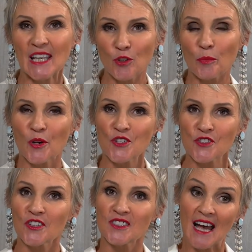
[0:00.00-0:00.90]
in your
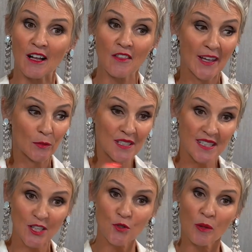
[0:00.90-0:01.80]
personal style that
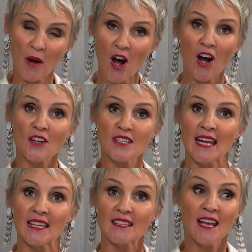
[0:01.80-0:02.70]
will set you
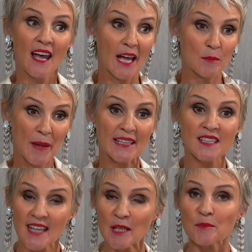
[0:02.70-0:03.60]
apart and
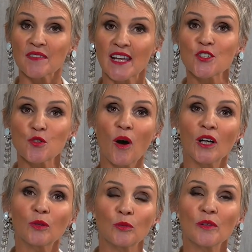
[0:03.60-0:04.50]
make a statement that you
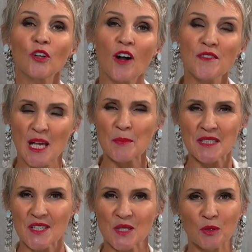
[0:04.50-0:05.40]
are a woman of
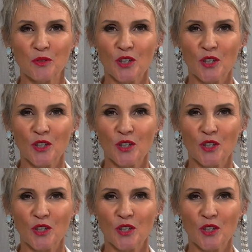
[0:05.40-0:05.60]
substance, a